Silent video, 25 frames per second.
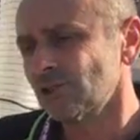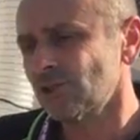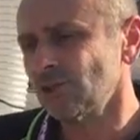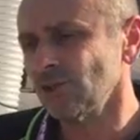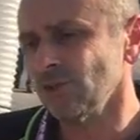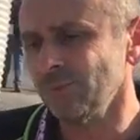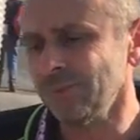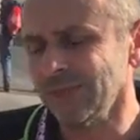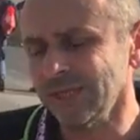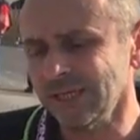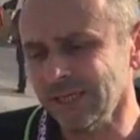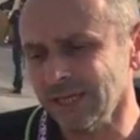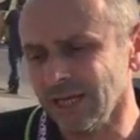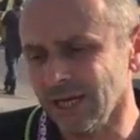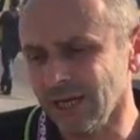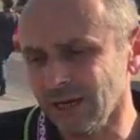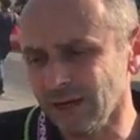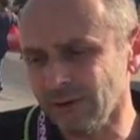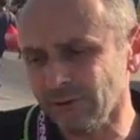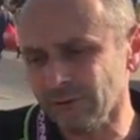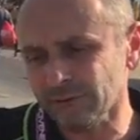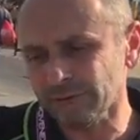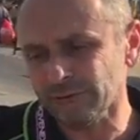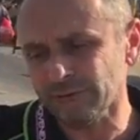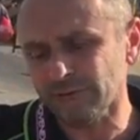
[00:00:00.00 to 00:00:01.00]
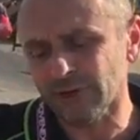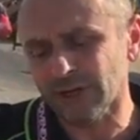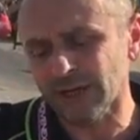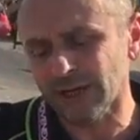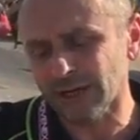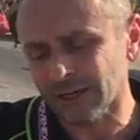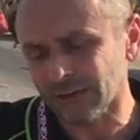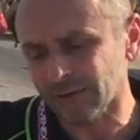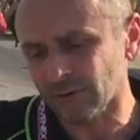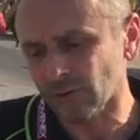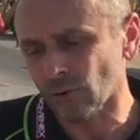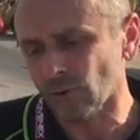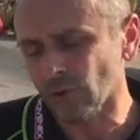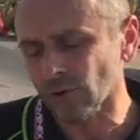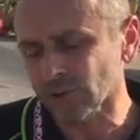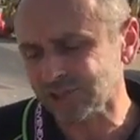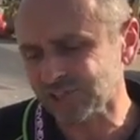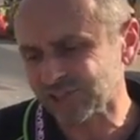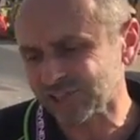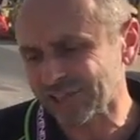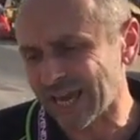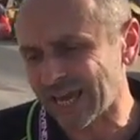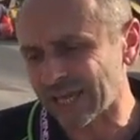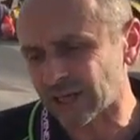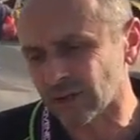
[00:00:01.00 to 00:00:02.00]
to be all
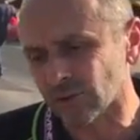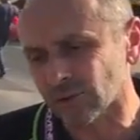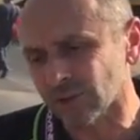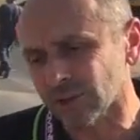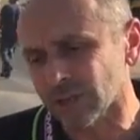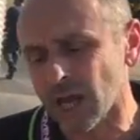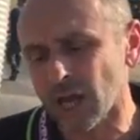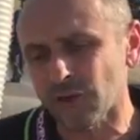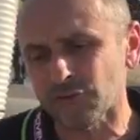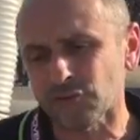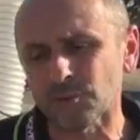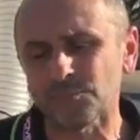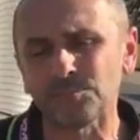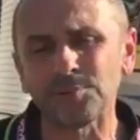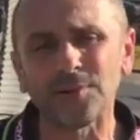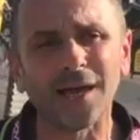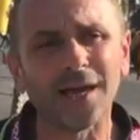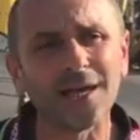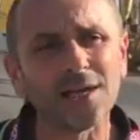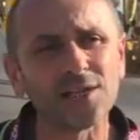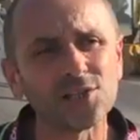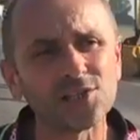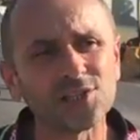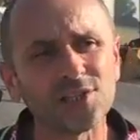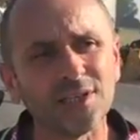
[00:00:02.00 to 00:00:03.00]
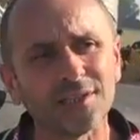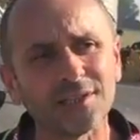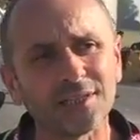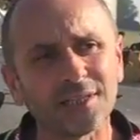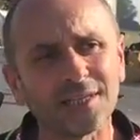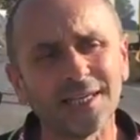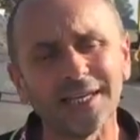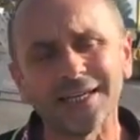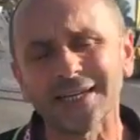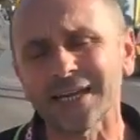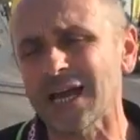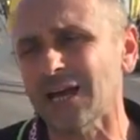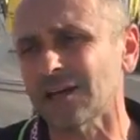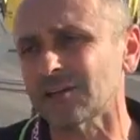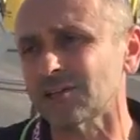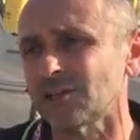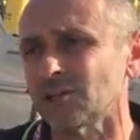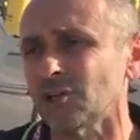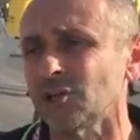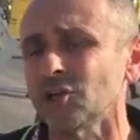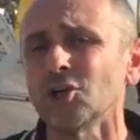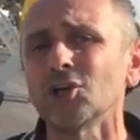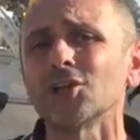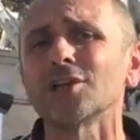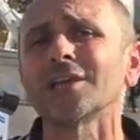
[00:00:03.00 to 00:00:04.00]
scattered all over the place and get out
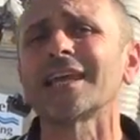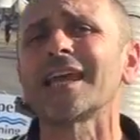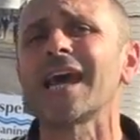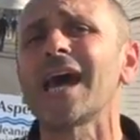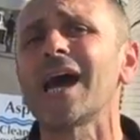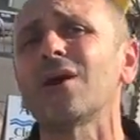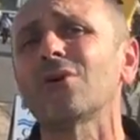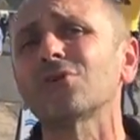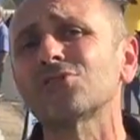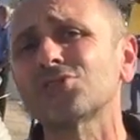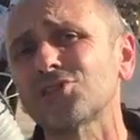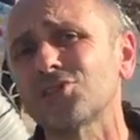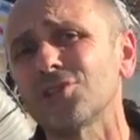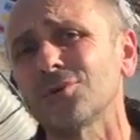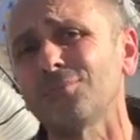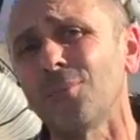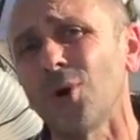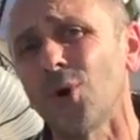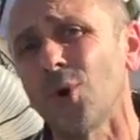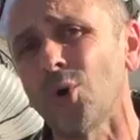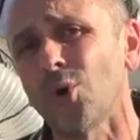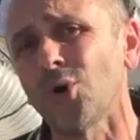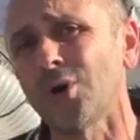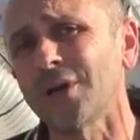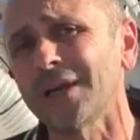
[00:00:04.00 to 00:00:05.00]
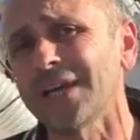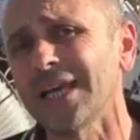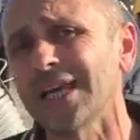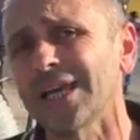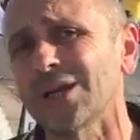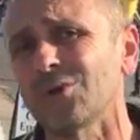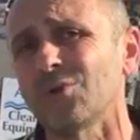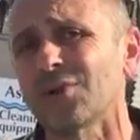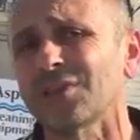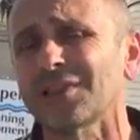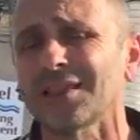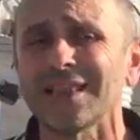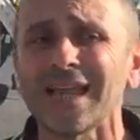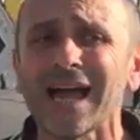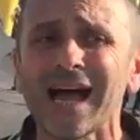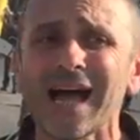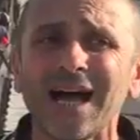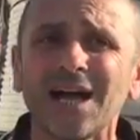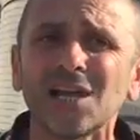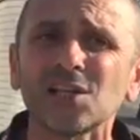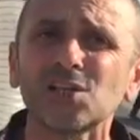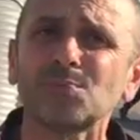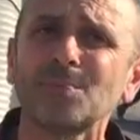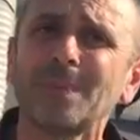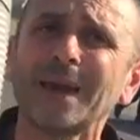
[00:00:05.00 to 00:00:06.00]
at early hours of the morning with
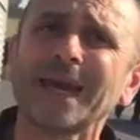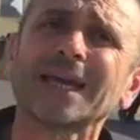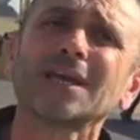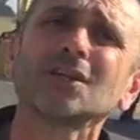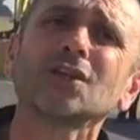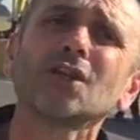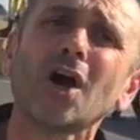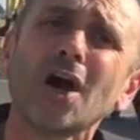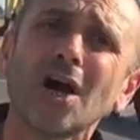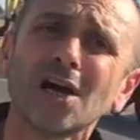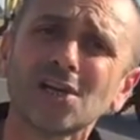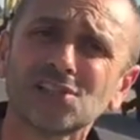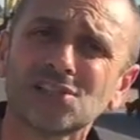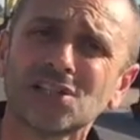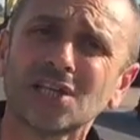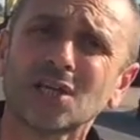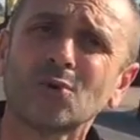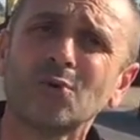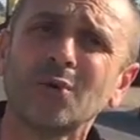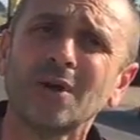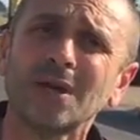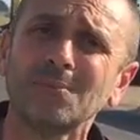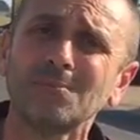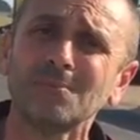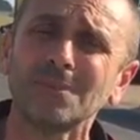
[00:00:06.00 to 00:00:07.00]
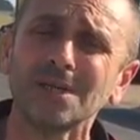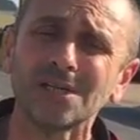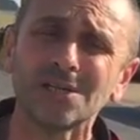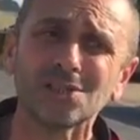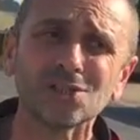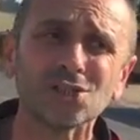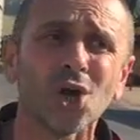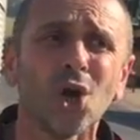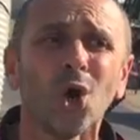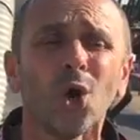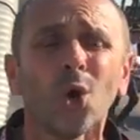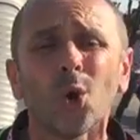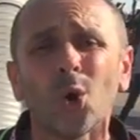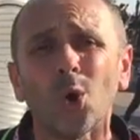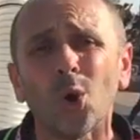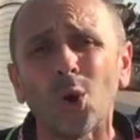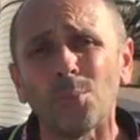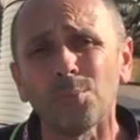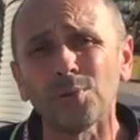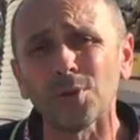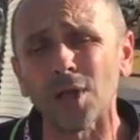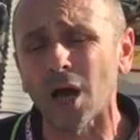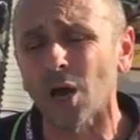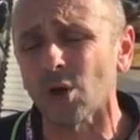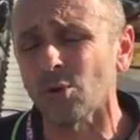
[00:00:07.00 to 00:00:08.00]
large mechanized equipment
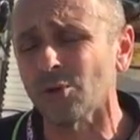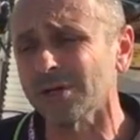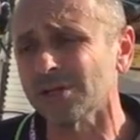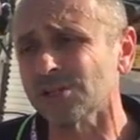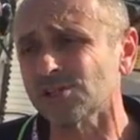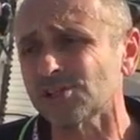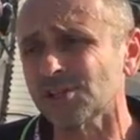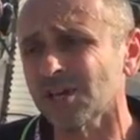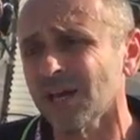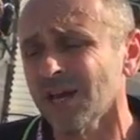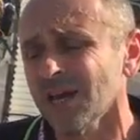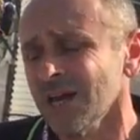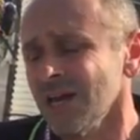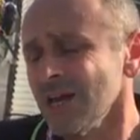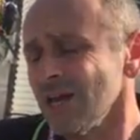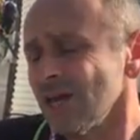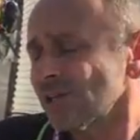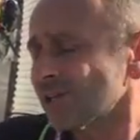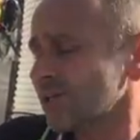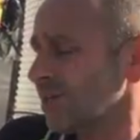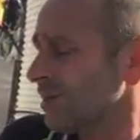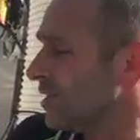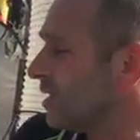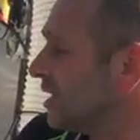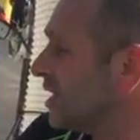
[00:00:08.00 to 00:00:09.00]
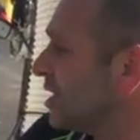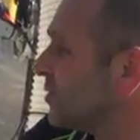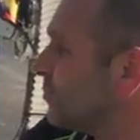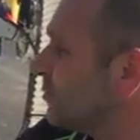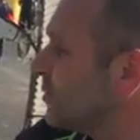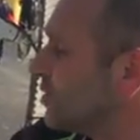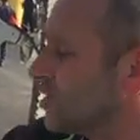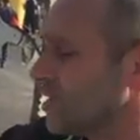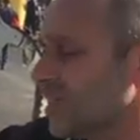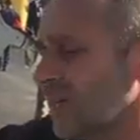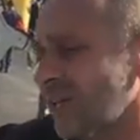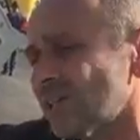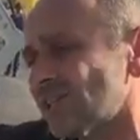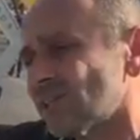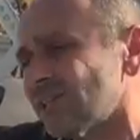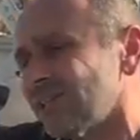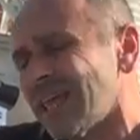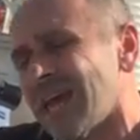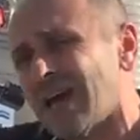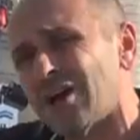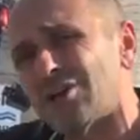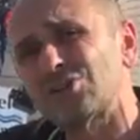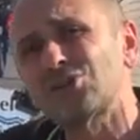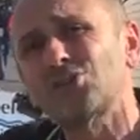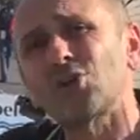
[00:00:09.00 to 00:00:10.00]
or blowers. So these machines are
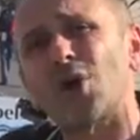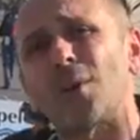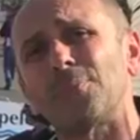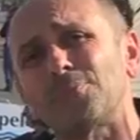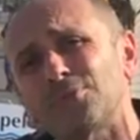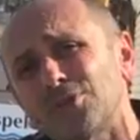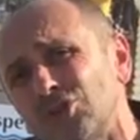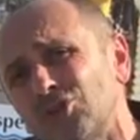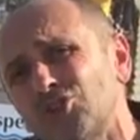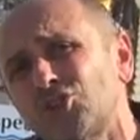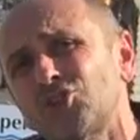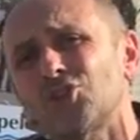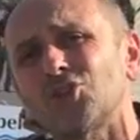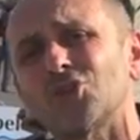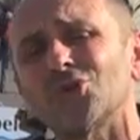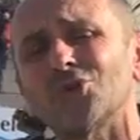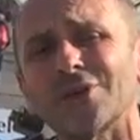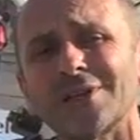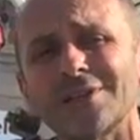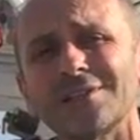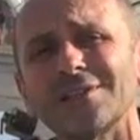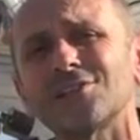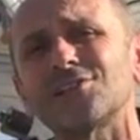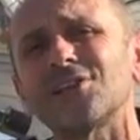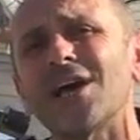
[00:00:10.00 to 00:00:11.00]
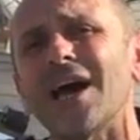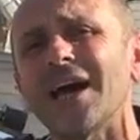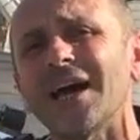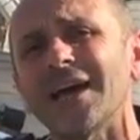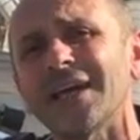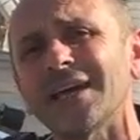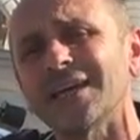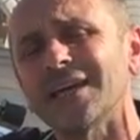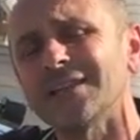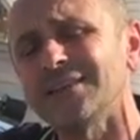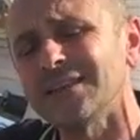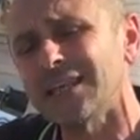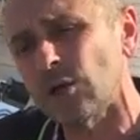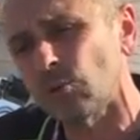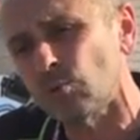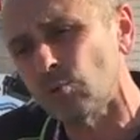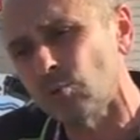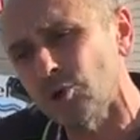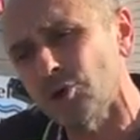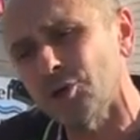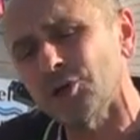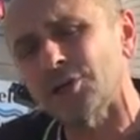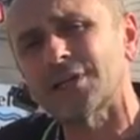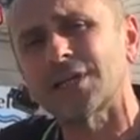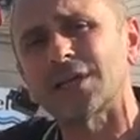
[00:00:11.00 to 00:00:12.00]
now adopted during the day, and they're
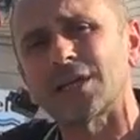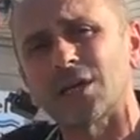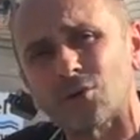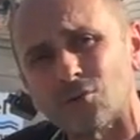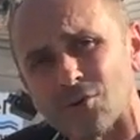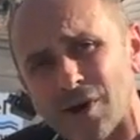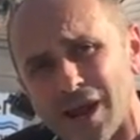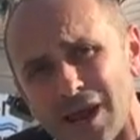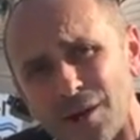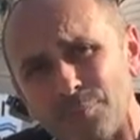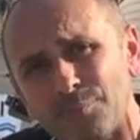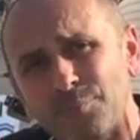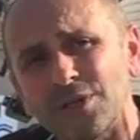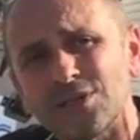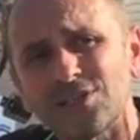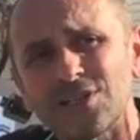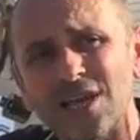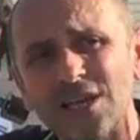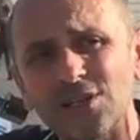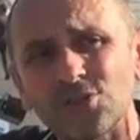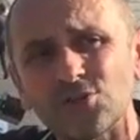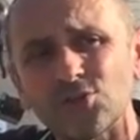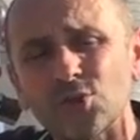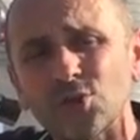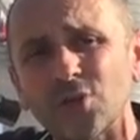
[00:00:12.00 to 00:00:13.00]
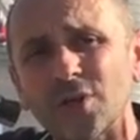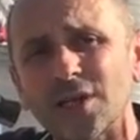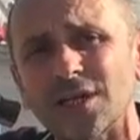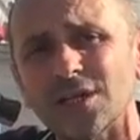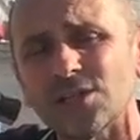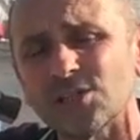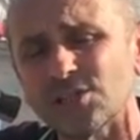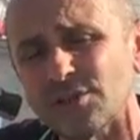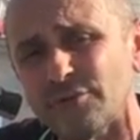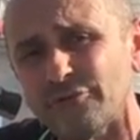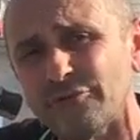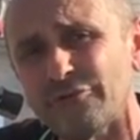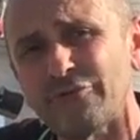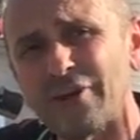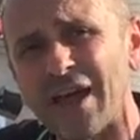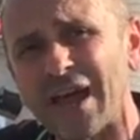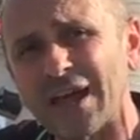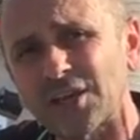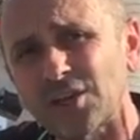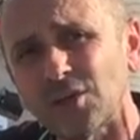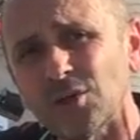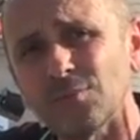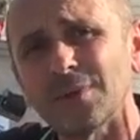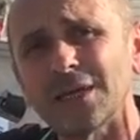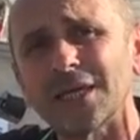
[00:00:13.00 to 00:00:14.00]
working around pedestrians and
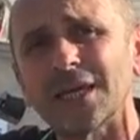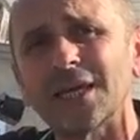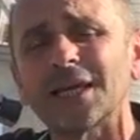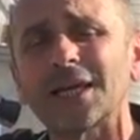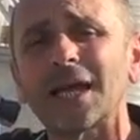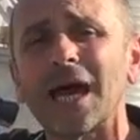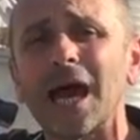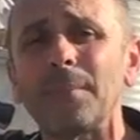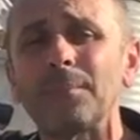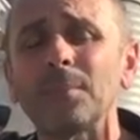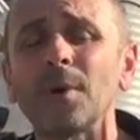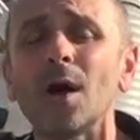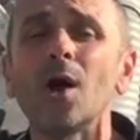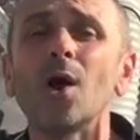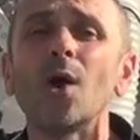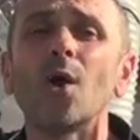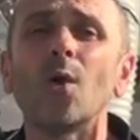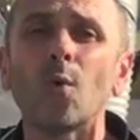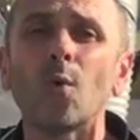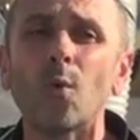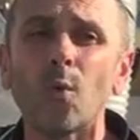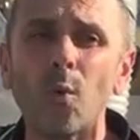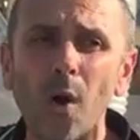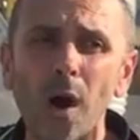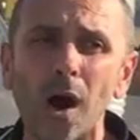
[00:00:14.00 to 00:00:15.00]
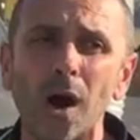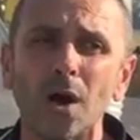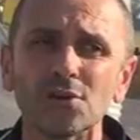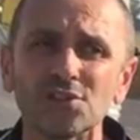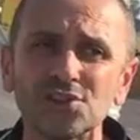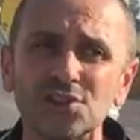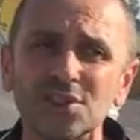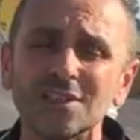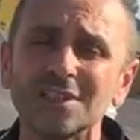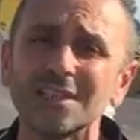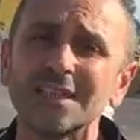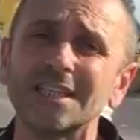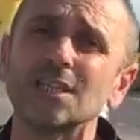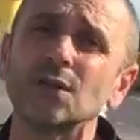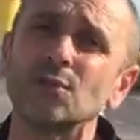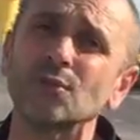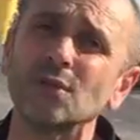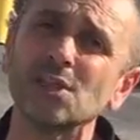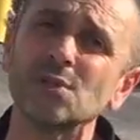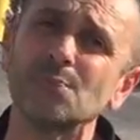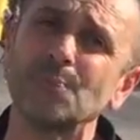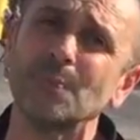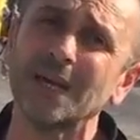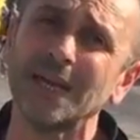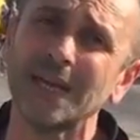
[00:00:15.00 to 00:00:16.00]
vacuuming it up whilst the litter
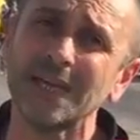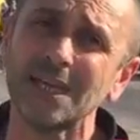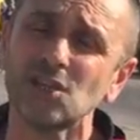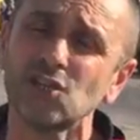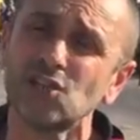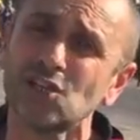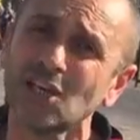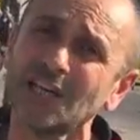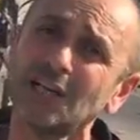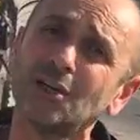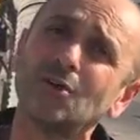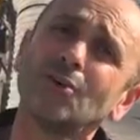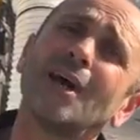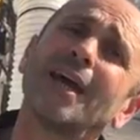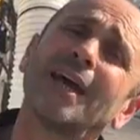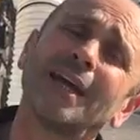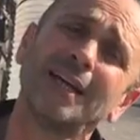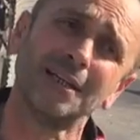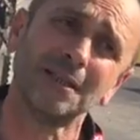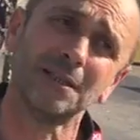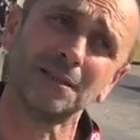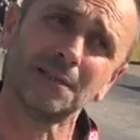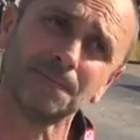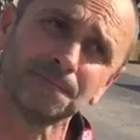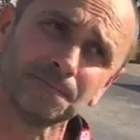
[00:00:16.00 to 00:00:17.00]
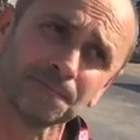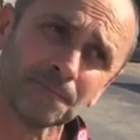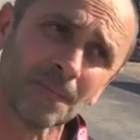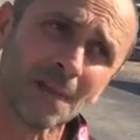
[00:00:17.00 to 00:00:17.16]
is being generated.